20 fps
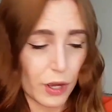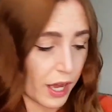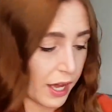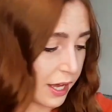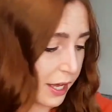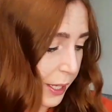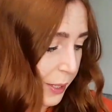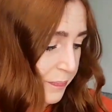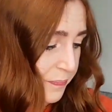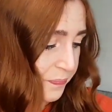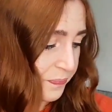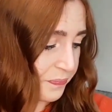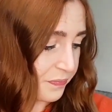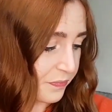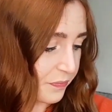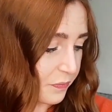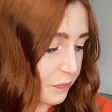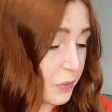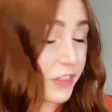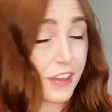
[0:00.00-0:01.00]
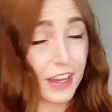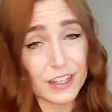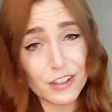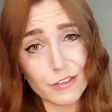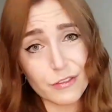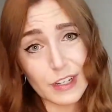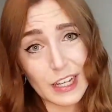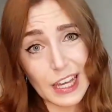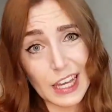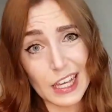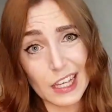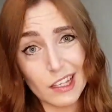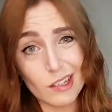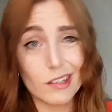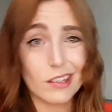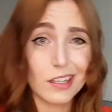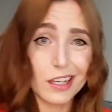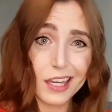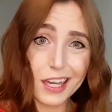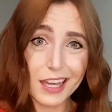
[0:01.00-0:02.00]
but thankfully
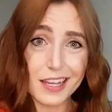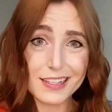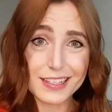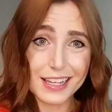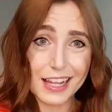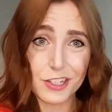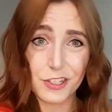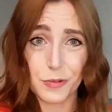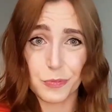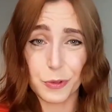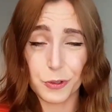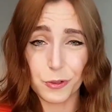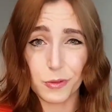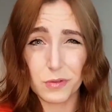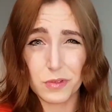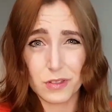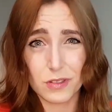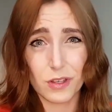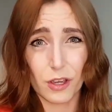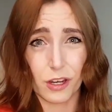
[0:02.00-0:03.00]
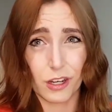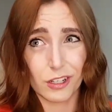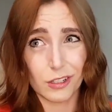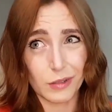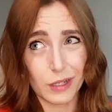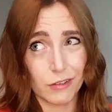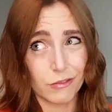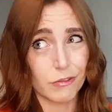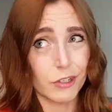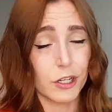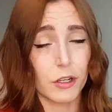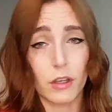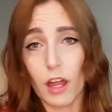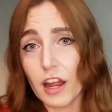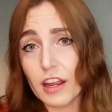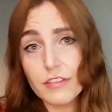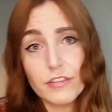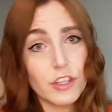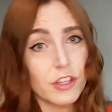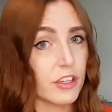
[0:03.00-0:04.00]
it is legible, so in real
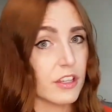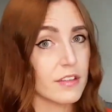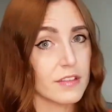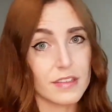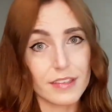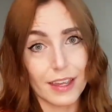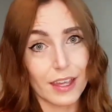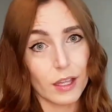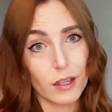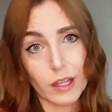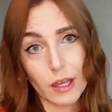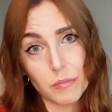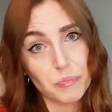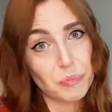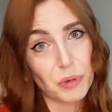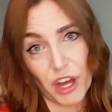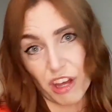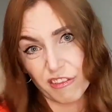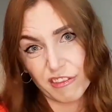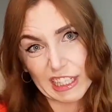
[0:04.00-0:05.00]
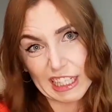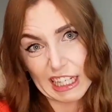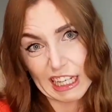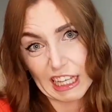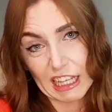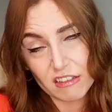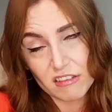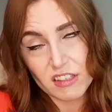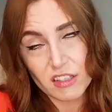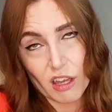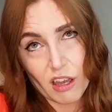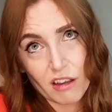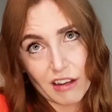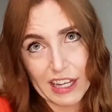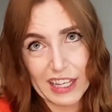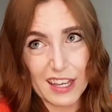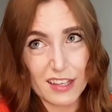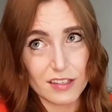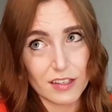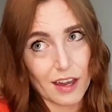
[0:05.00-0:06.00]
life you can see it perfectly, so I
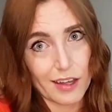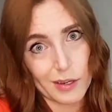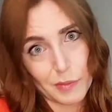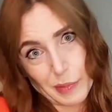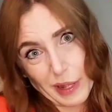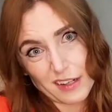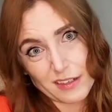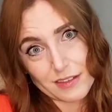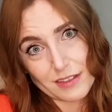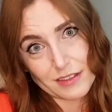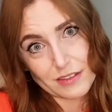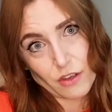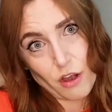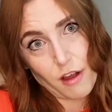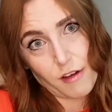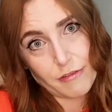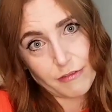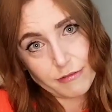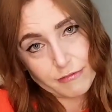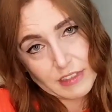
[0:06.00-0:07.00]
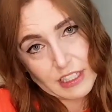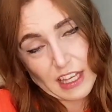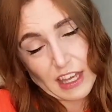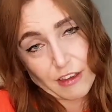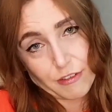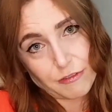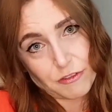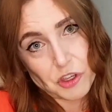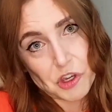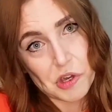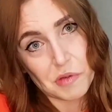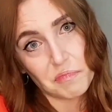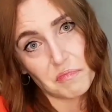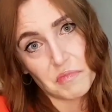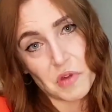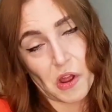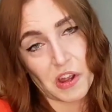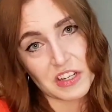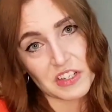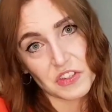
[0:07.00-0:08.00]
guess it kind of balances off if you're
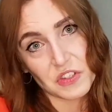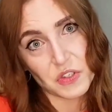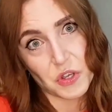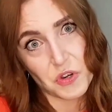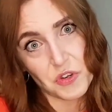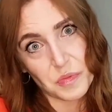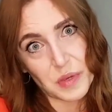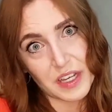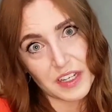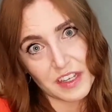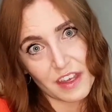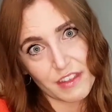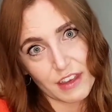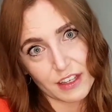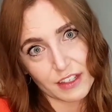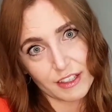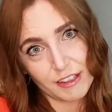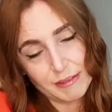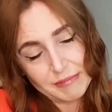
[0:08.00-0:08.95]
not into the social media thing.